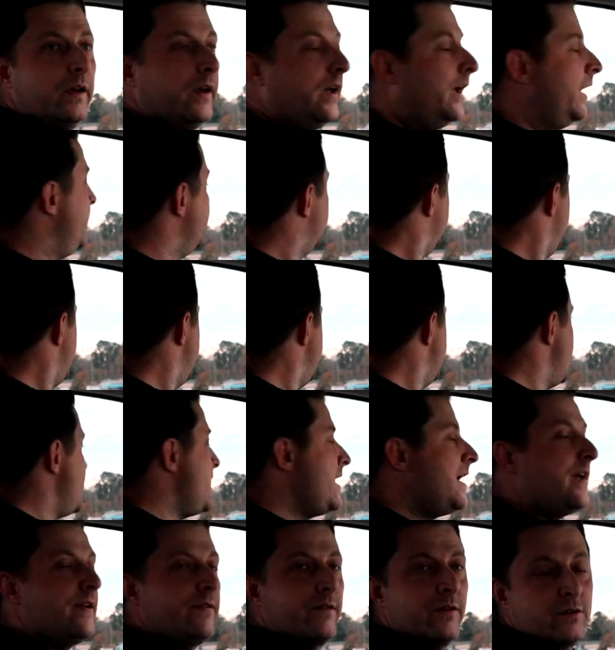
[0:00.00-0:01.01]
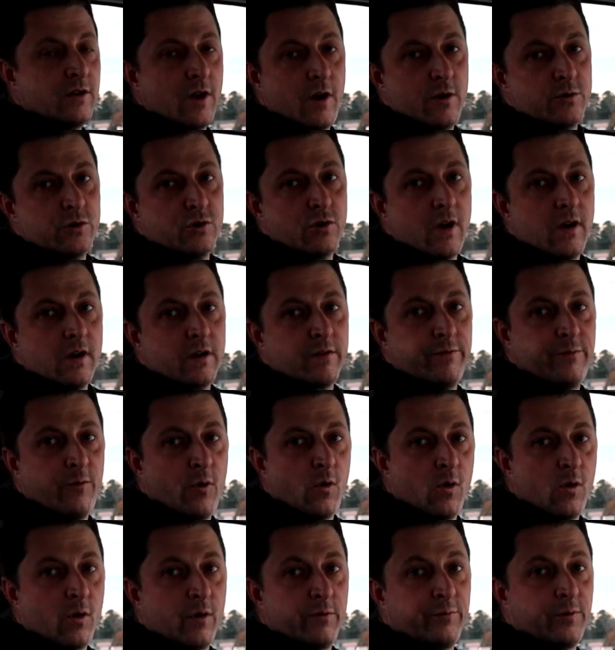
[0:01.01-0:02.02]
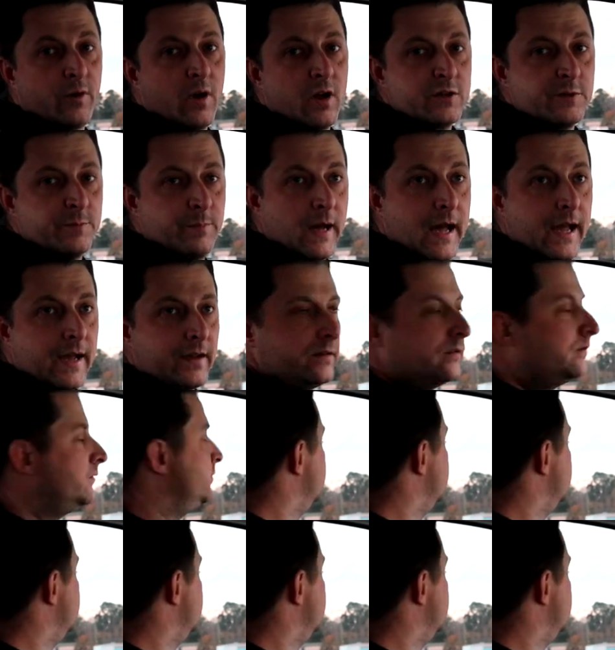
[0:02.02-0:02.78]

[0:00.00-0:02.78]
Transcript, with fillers: AKA the tow truck for Frostbite.